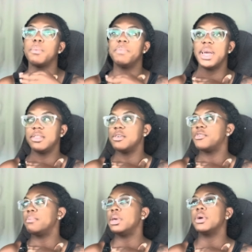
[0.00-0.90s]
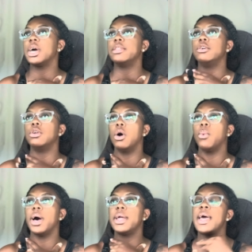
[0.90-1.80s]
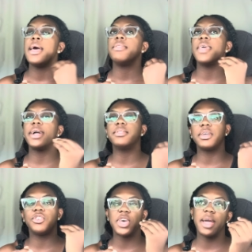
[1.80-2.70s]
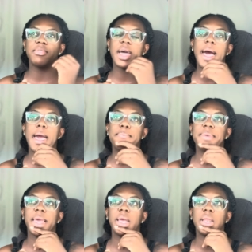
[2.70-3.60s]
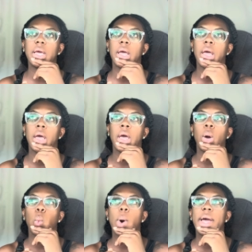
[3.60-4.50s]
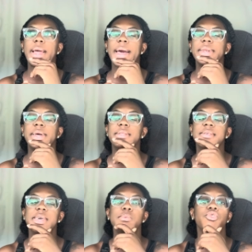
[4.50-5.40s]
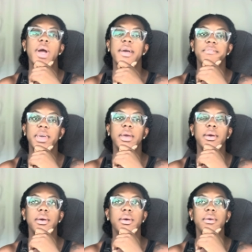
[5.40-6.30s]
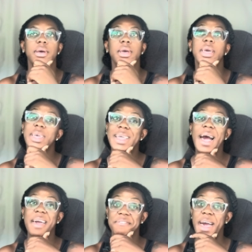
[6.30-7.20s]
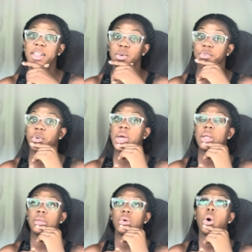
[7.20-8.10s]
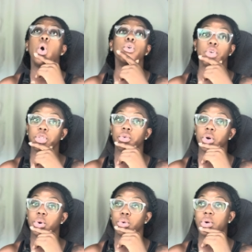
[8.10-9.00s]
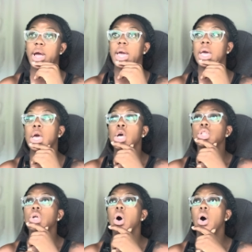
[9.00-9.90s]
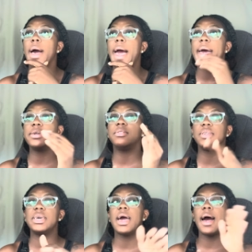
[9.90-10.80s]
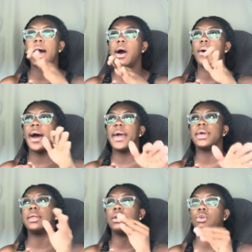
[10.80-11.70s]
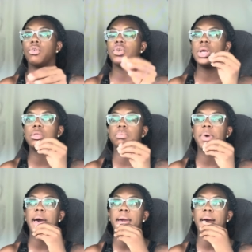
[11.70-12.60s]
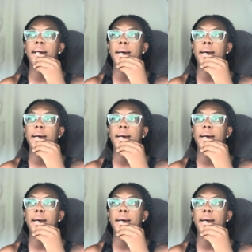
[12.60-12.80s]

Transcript: amazing for me, because you know what? That's a check that I made when I did team driving in high value freight over the road, right? So I see how I can increase my